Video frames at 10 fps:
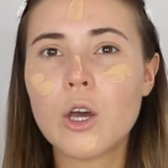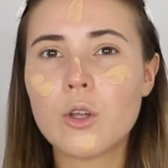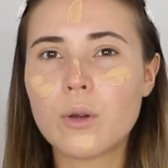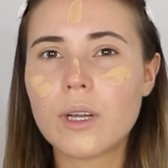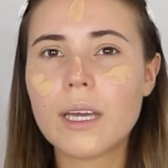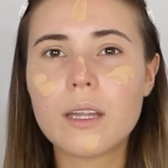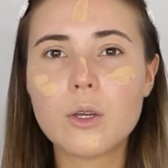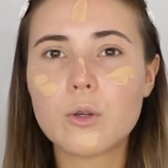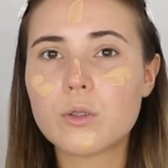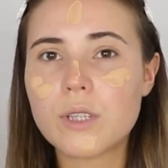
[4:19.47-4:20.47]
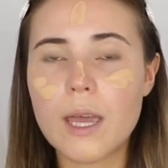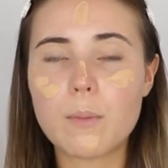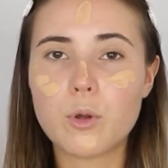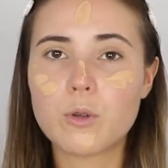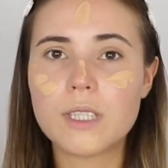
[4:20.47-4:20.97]
You can either use a
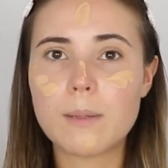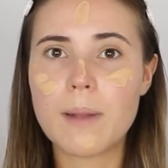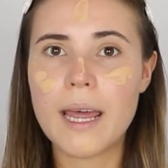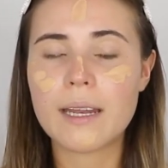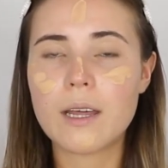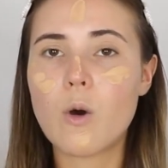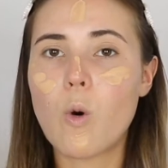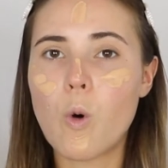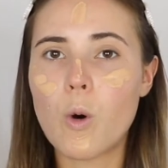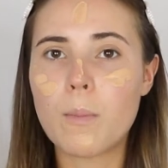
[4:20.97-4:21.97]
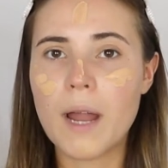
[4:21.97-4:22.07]
beauty blender or a